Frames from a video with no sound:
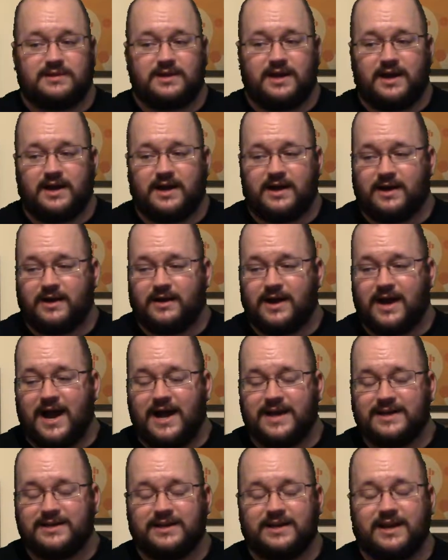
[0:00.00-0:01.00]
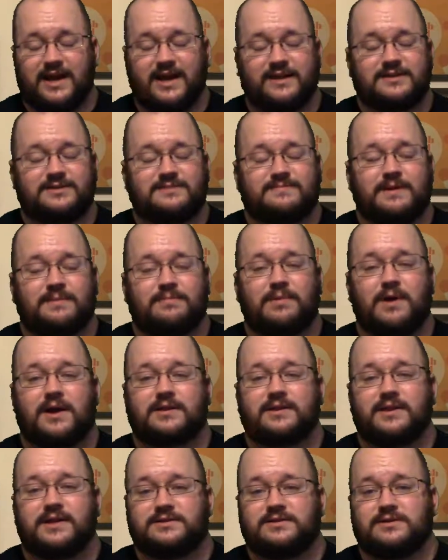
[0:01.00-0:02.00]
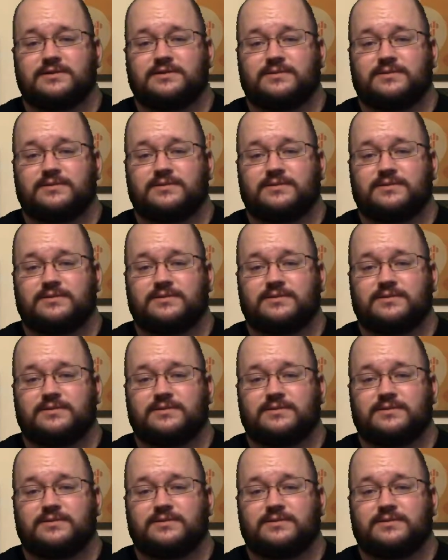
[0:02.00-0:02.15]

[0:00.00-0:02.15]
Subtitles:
I did not expect Brock Lesnar